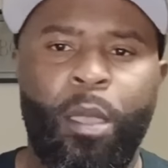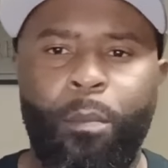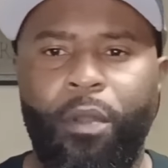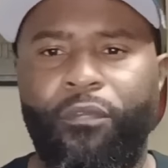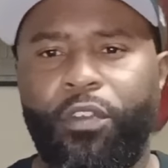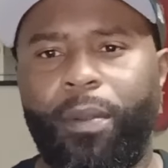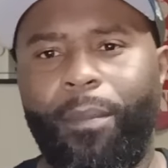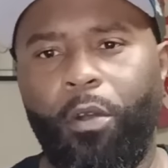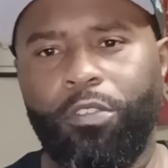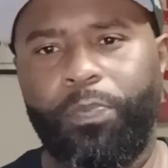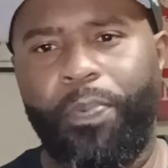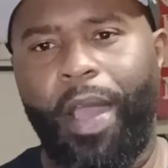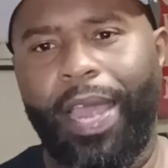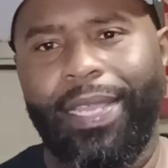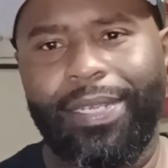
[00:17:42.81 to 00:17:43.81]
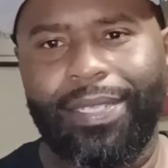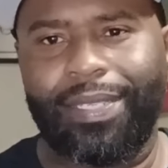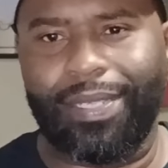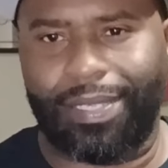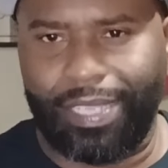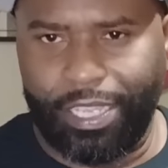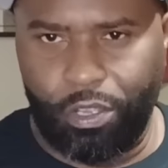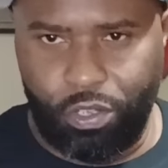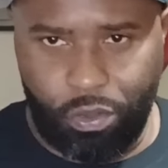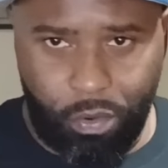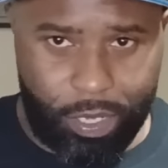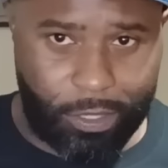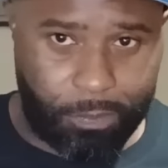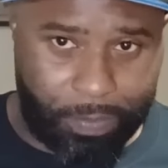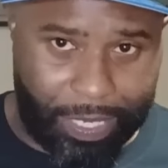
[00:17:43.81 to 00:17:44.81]
But for the most part, he just continued
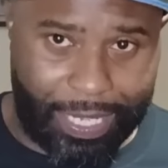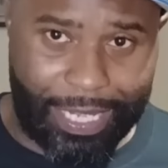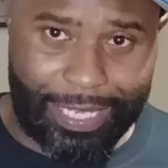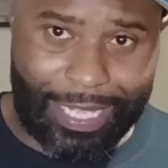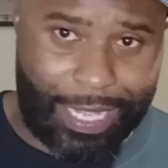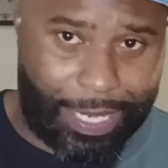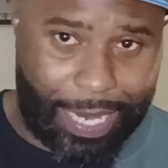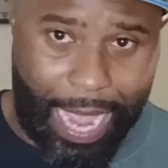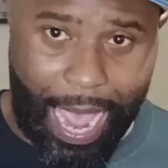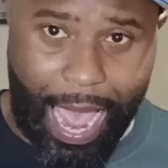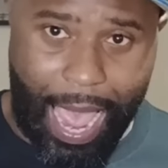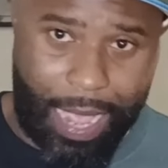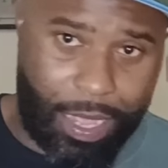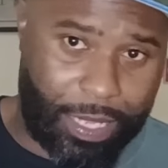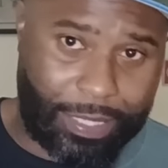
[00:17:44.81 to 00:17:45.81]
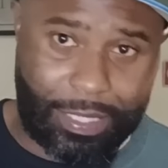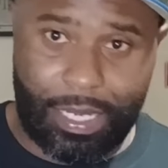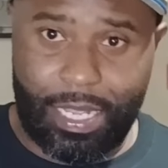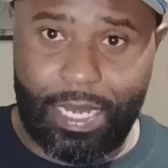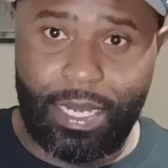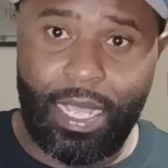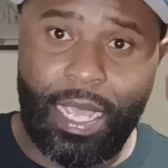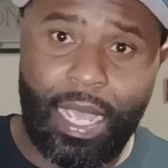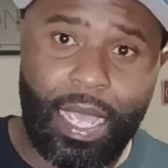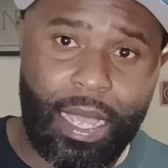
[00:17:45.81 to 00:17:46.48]
doing his bid, getting high, hustling,